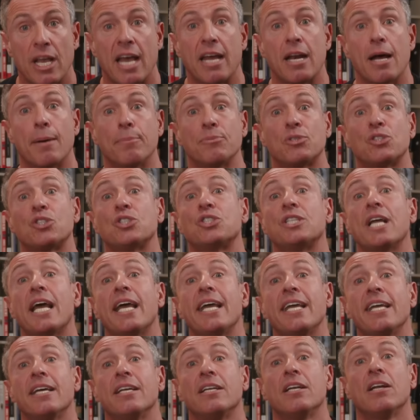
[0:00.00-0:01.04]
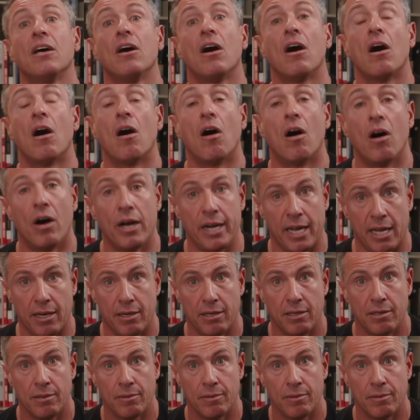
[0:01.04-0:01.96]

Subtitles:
and I'm staying on it.